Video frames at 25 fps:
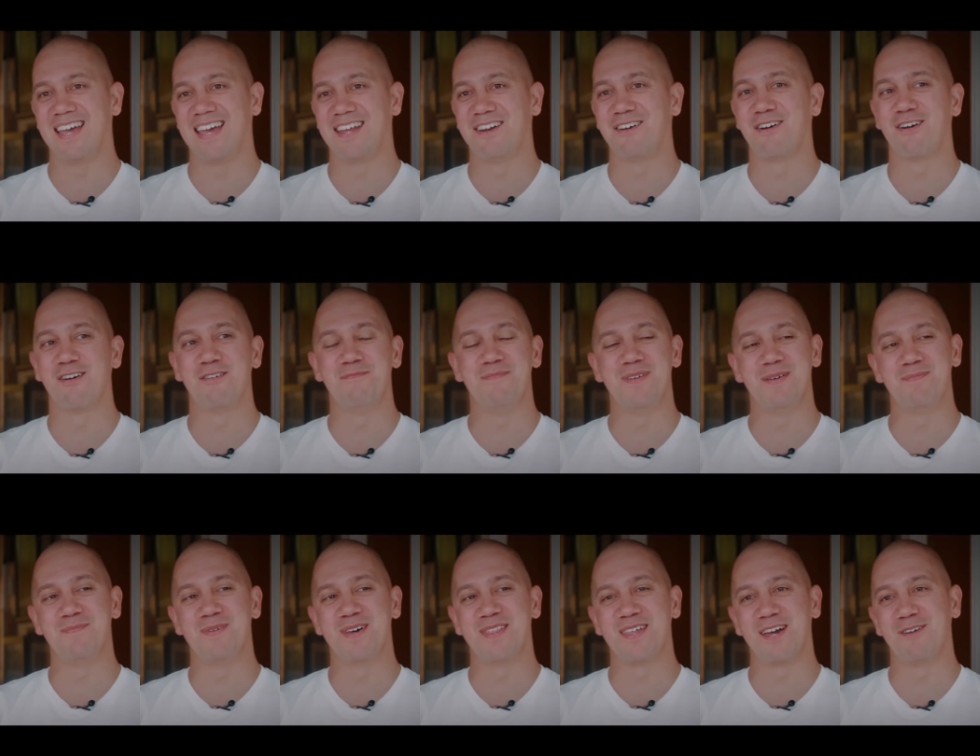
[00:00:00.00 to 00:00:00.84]
and I
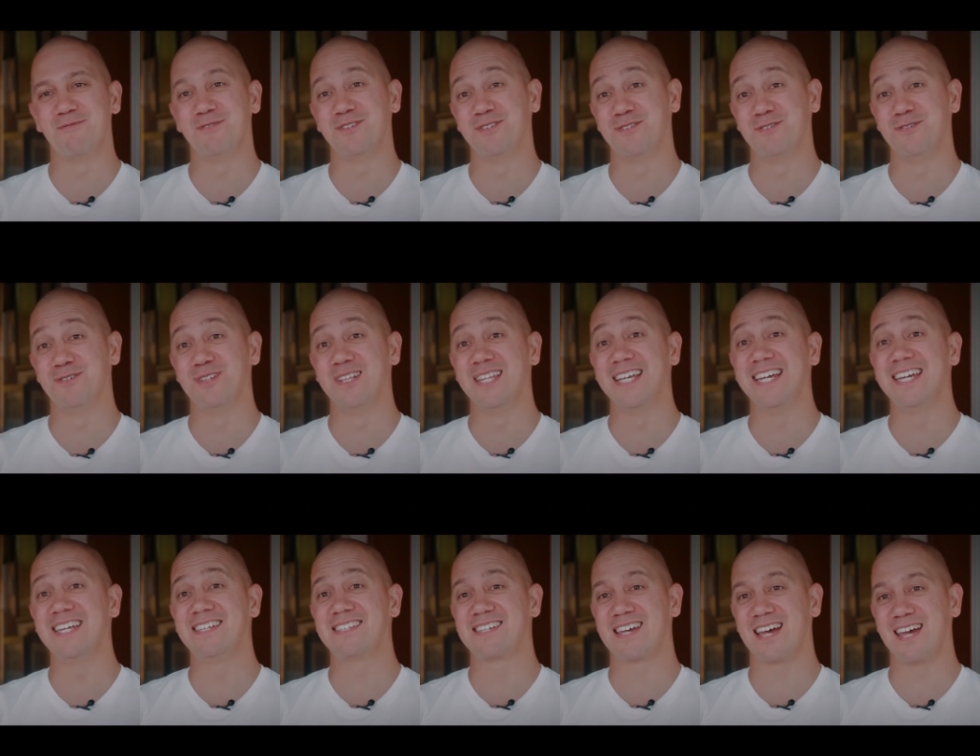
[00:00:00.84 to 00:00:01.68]
remember they would do
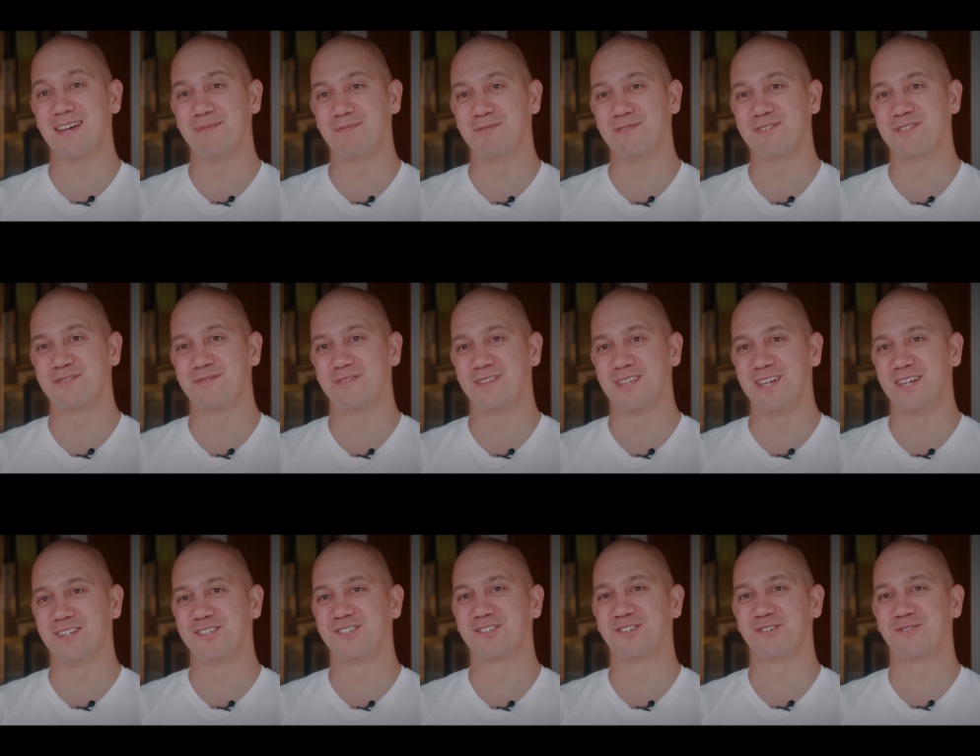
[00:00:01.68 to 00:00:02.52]
league tables for
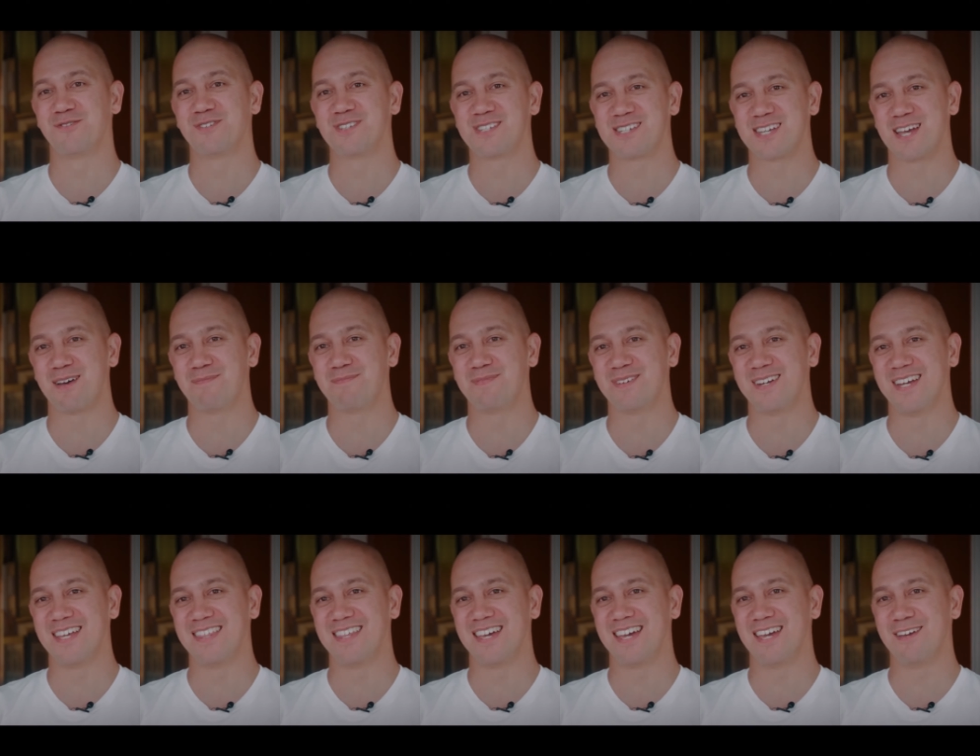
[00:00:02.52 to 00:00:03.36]
the insurance
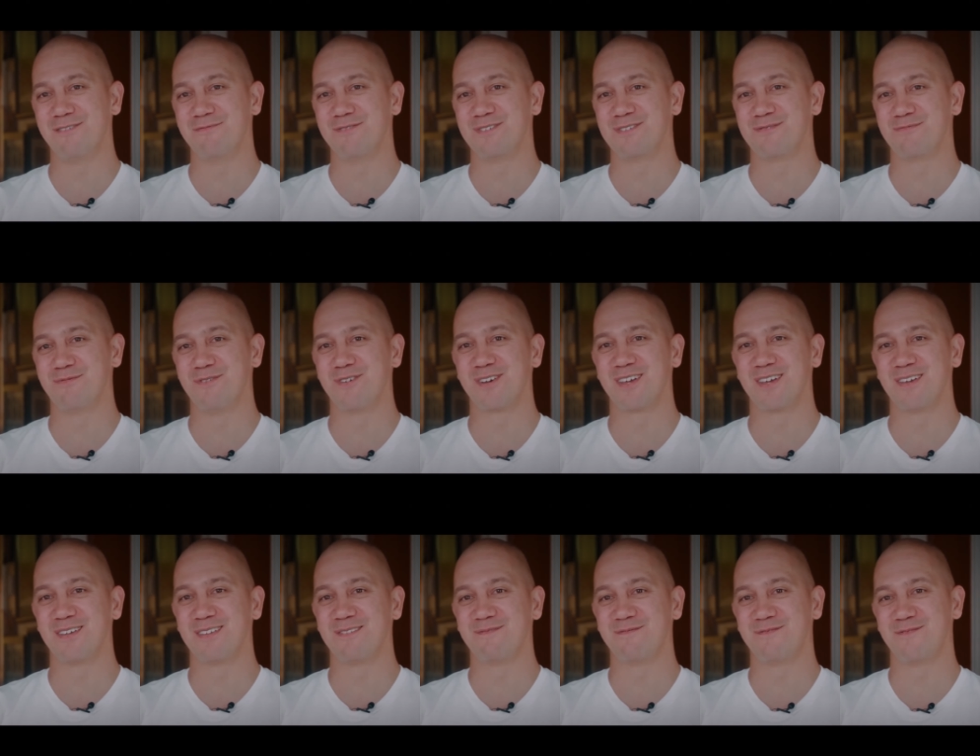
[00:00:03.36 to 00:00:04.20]
company that he was
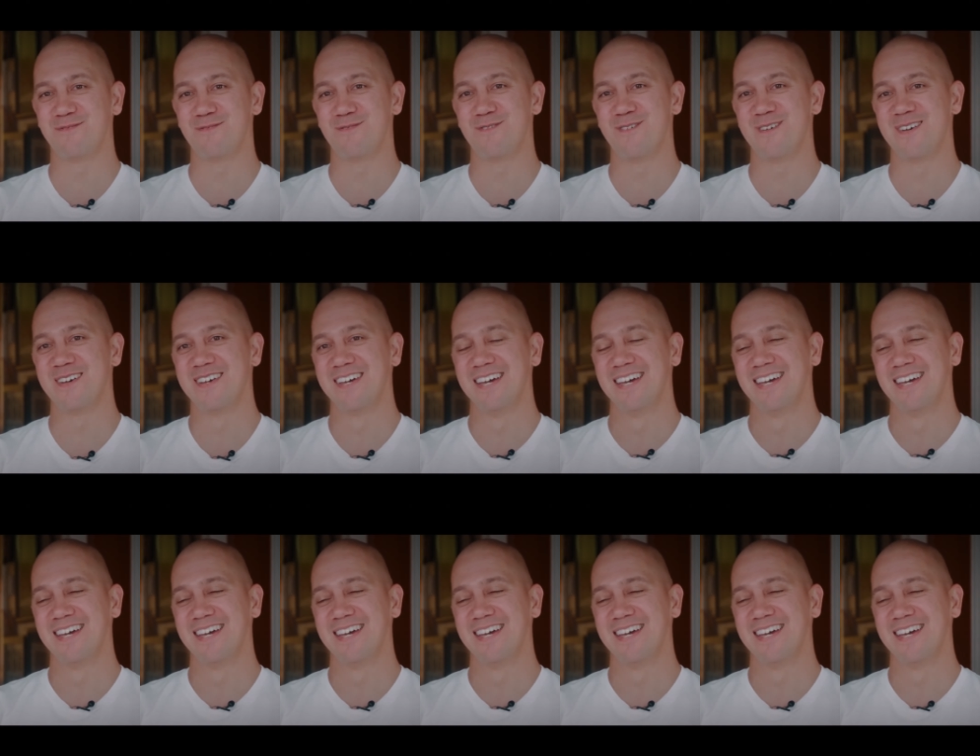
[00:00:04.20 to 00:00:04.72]
working for.